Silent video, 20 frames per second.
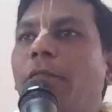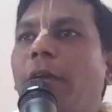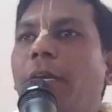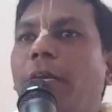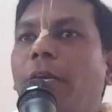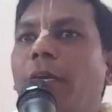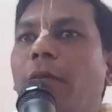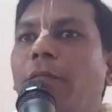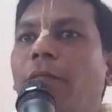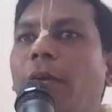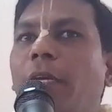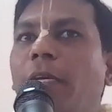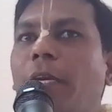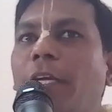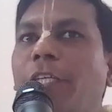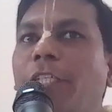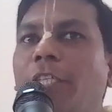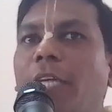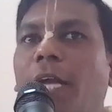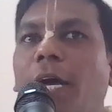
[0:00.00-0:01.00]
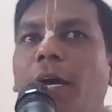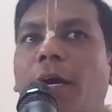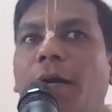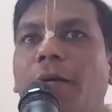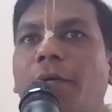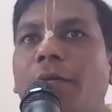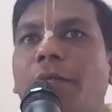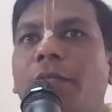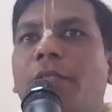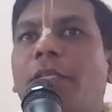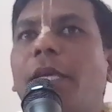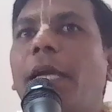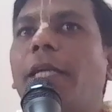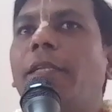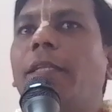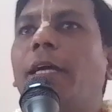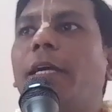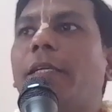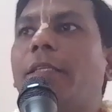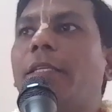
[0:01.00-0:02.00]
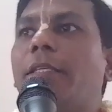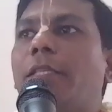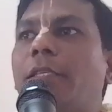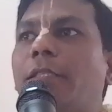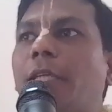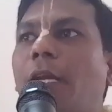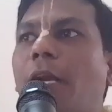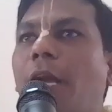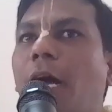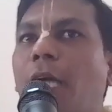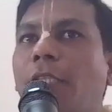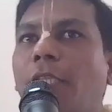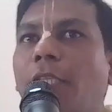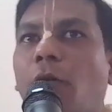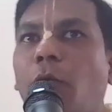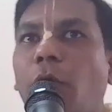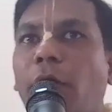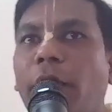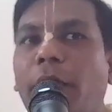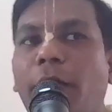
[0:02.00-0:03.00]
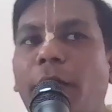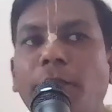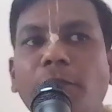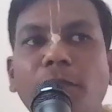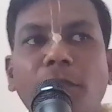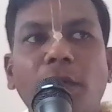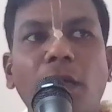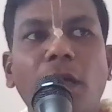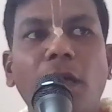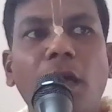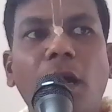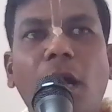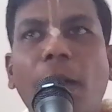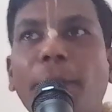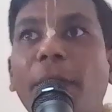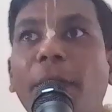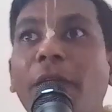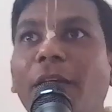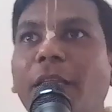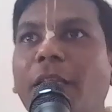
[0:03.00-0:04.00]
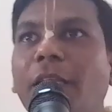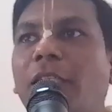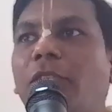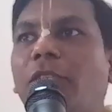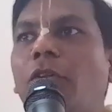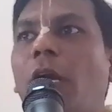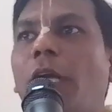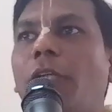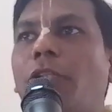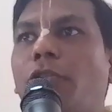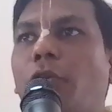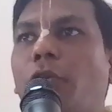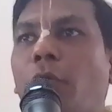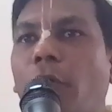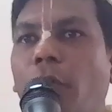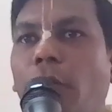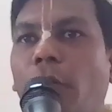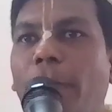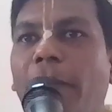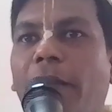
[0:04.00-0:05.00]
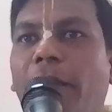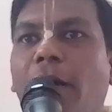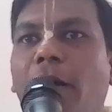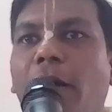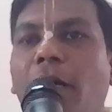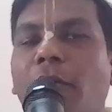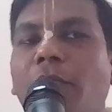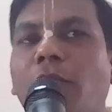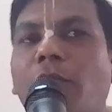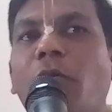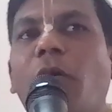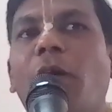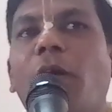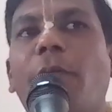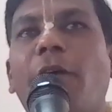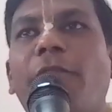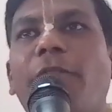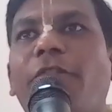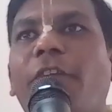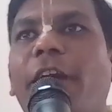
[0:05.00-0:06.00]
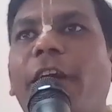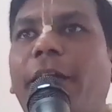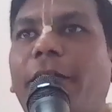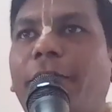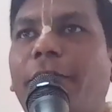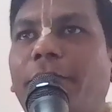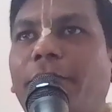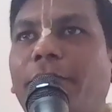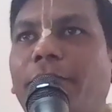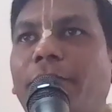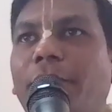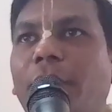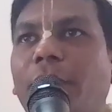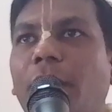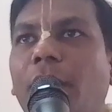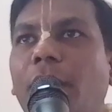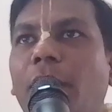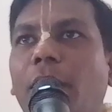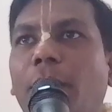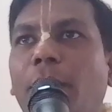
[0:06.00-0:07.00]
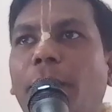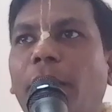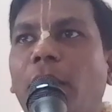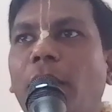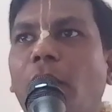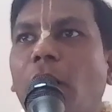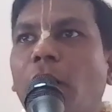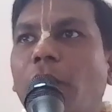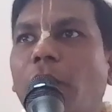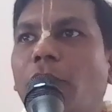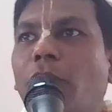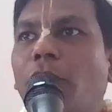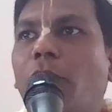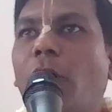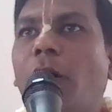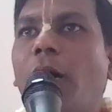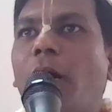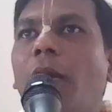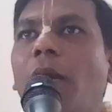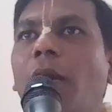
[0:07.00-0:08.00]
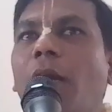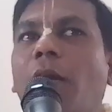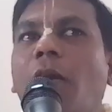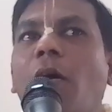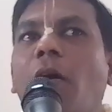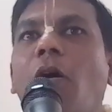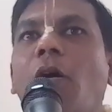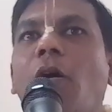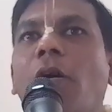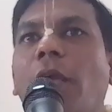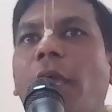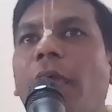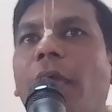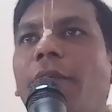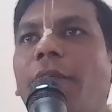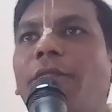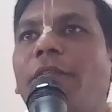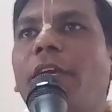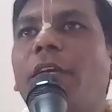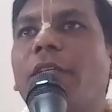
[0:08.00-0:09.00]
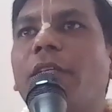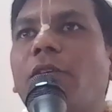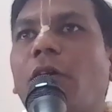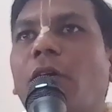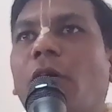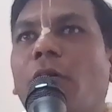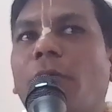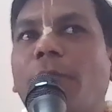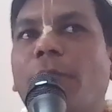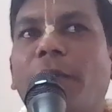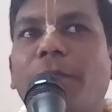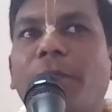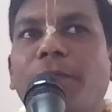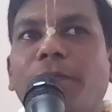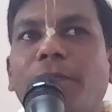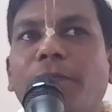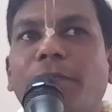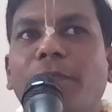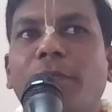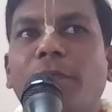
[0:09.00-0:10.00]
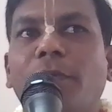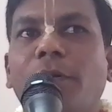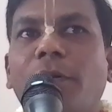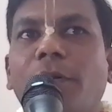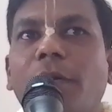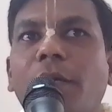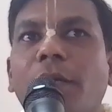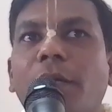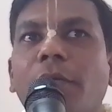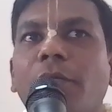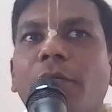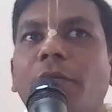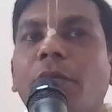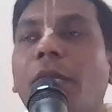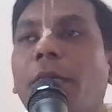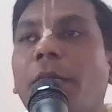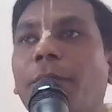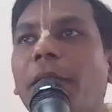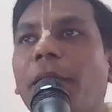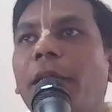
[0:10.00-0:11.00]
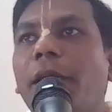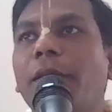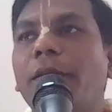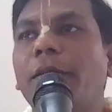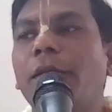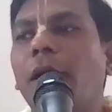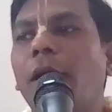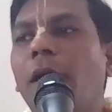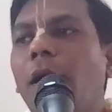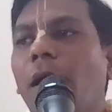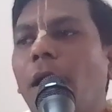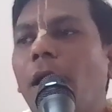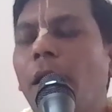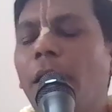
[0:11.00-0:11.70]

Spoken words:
when Krishna said that this is a Raja Guhyam, I'm giving this knowledge to you because you are my friend. Because you are non-envious on me. Okay. So that means